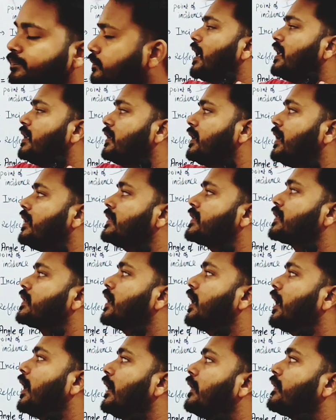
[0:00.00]
In this
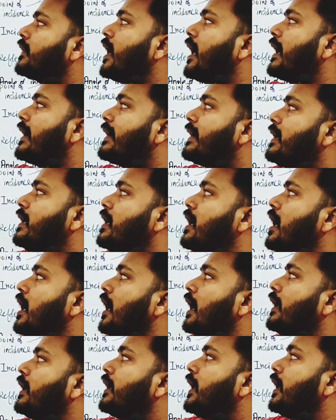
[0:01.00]
case, angle
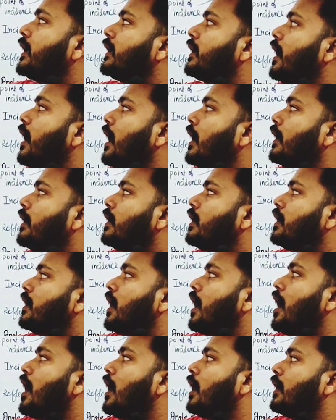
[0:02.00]
I and
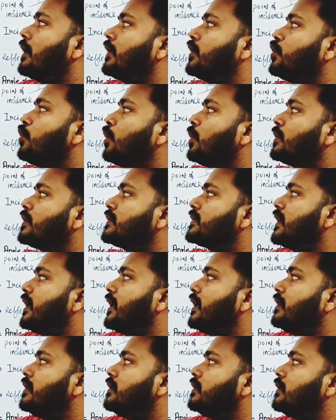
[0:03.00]
angle R, you are
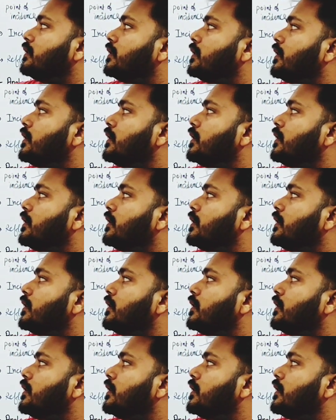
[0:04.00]
saying